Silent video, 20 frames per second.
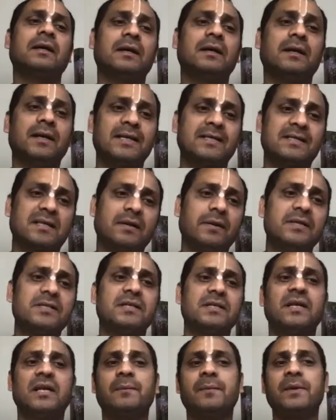described as
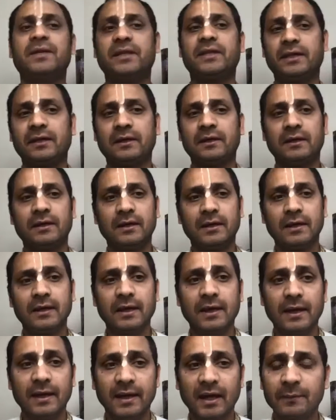naimittika.
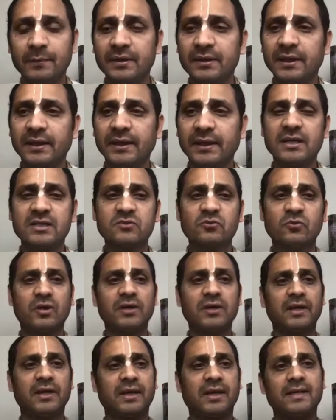Naimittika is
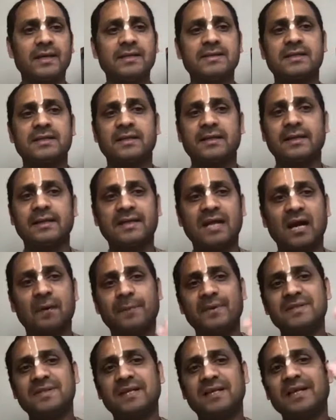what? Is it
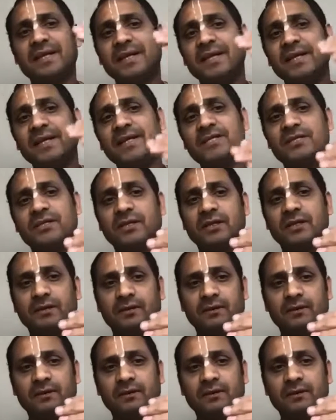happens at each